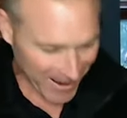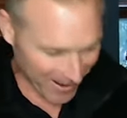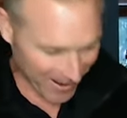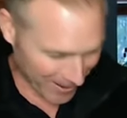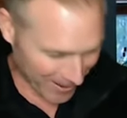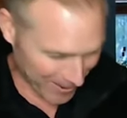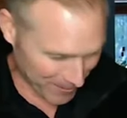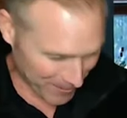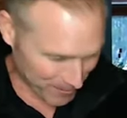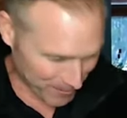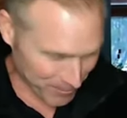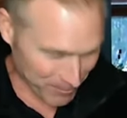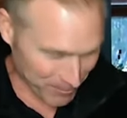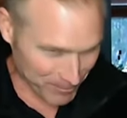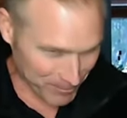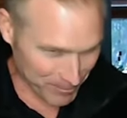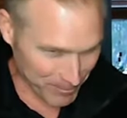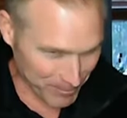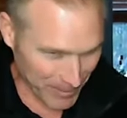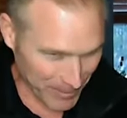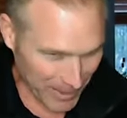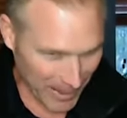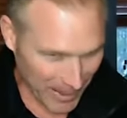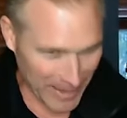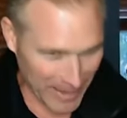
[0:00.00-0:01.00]
Um,
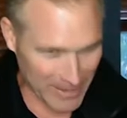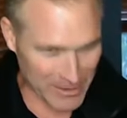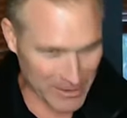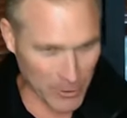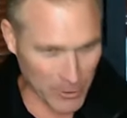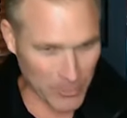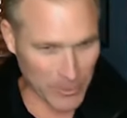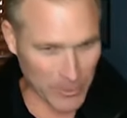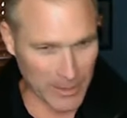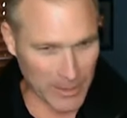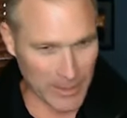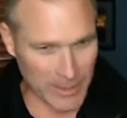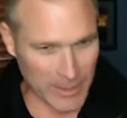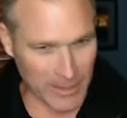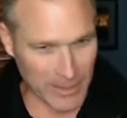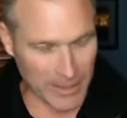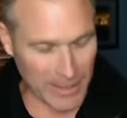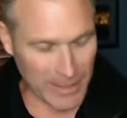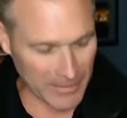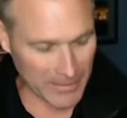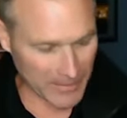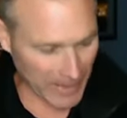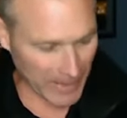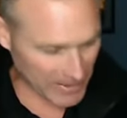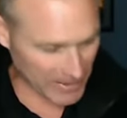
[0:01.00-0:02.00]
and so
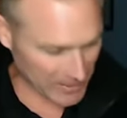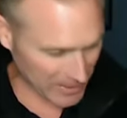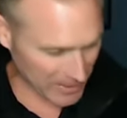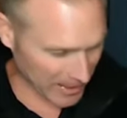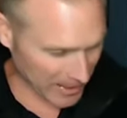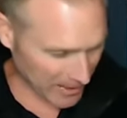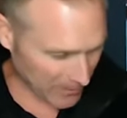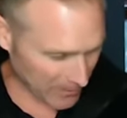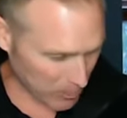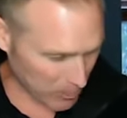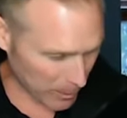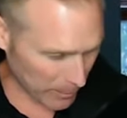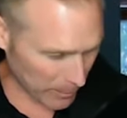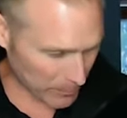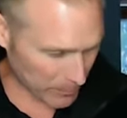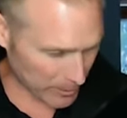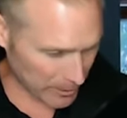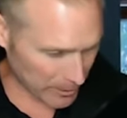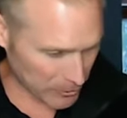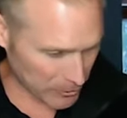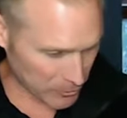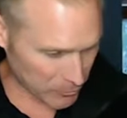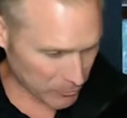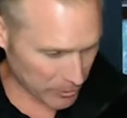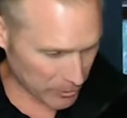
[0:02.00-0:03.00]
that's kind of what I'm
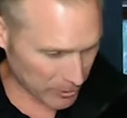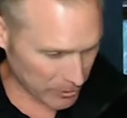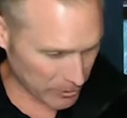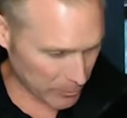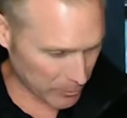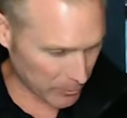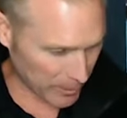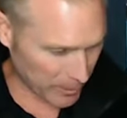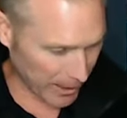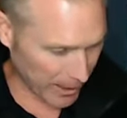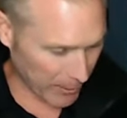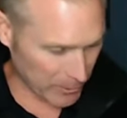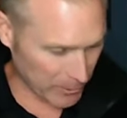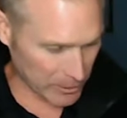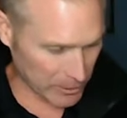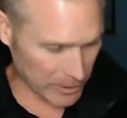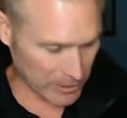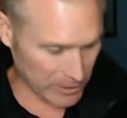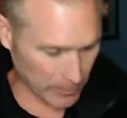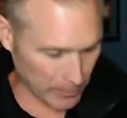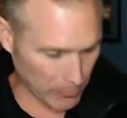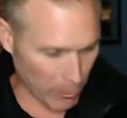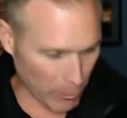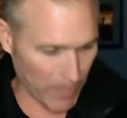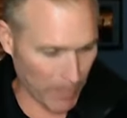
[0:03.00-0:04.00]
going to uh, do right now is,
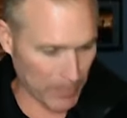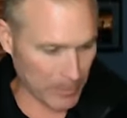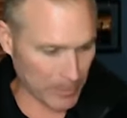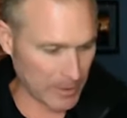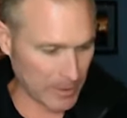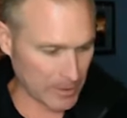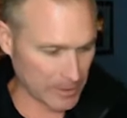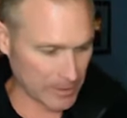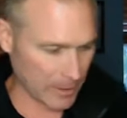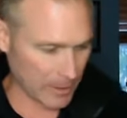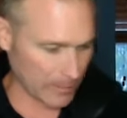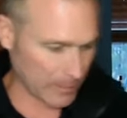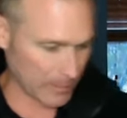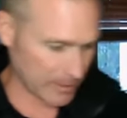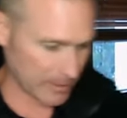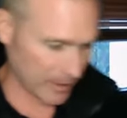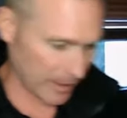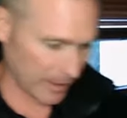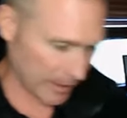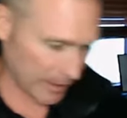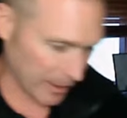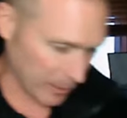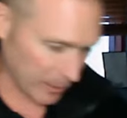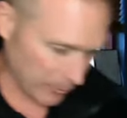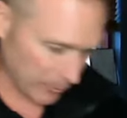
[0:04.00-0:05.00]
as I'm wrapping this up is
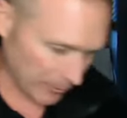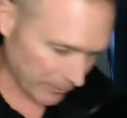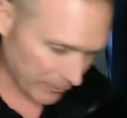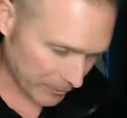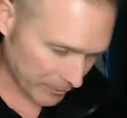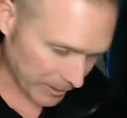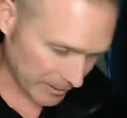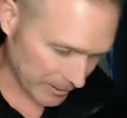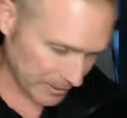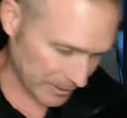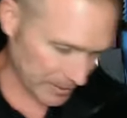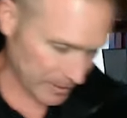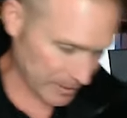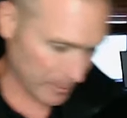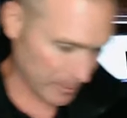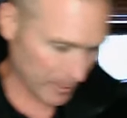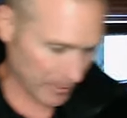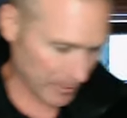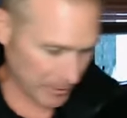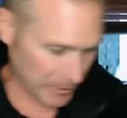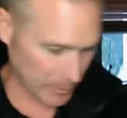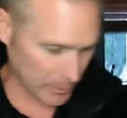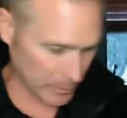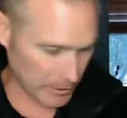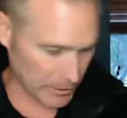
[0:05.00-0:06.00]
uh, kind of reflect on some
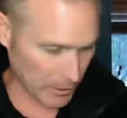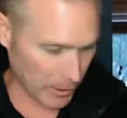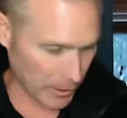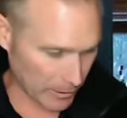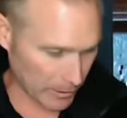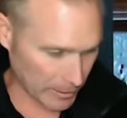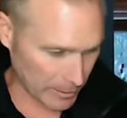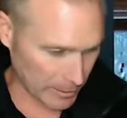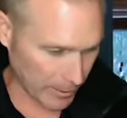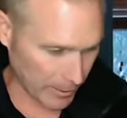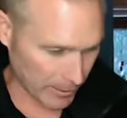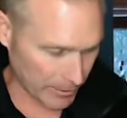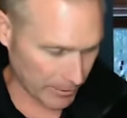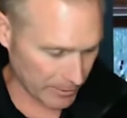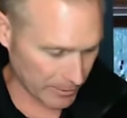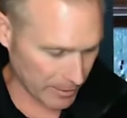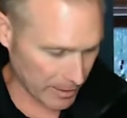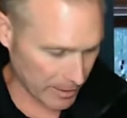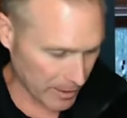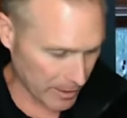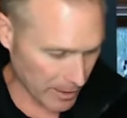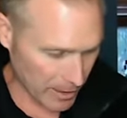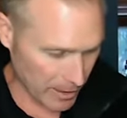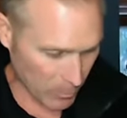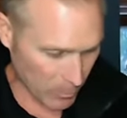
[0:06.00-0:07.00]
of the things we talked about. And
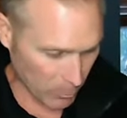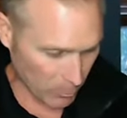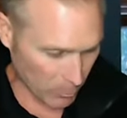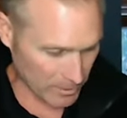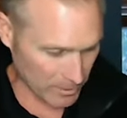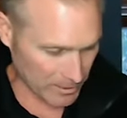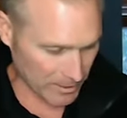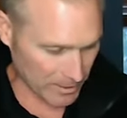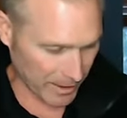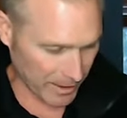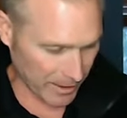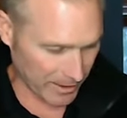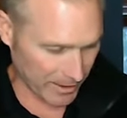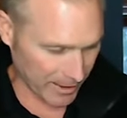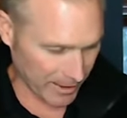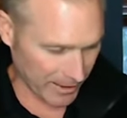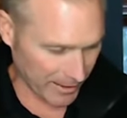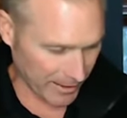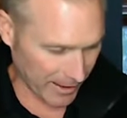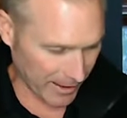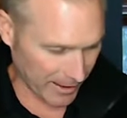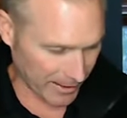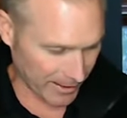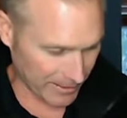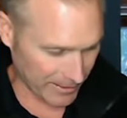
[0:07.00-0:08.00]
once again,
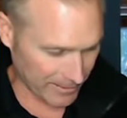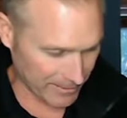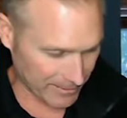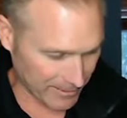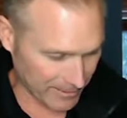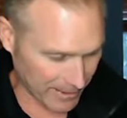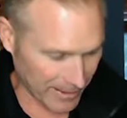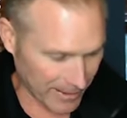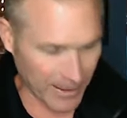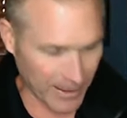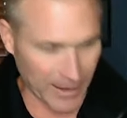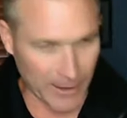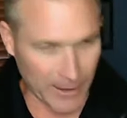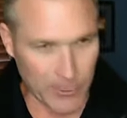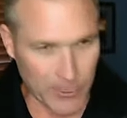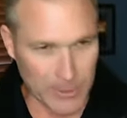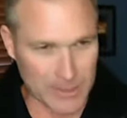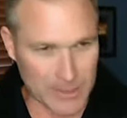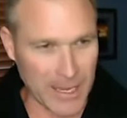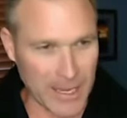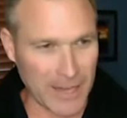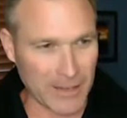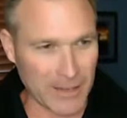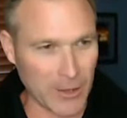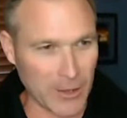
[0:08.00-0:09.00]
I, I, I
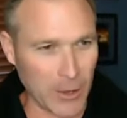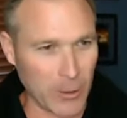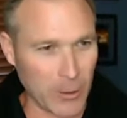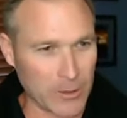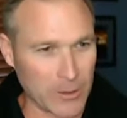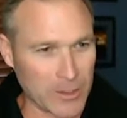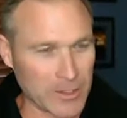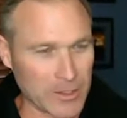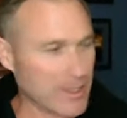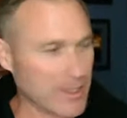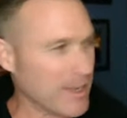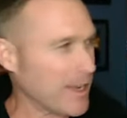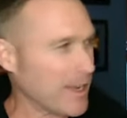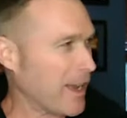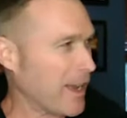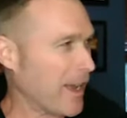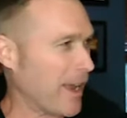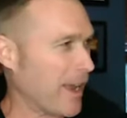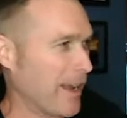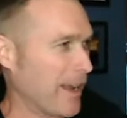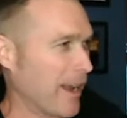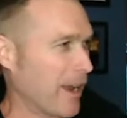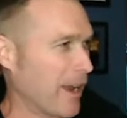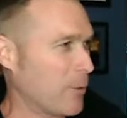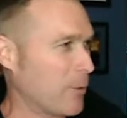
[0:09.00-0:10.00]
always take notes
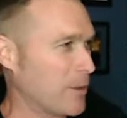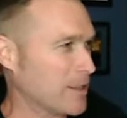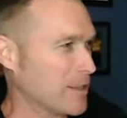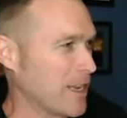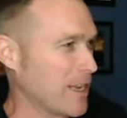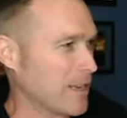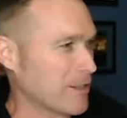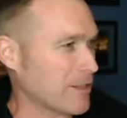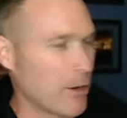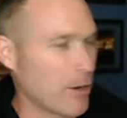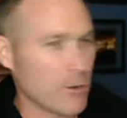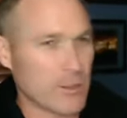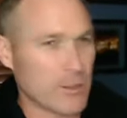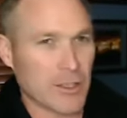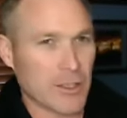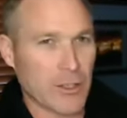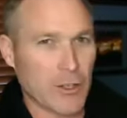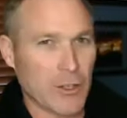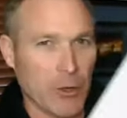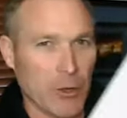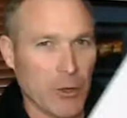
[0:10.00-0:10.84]
and I always take notes in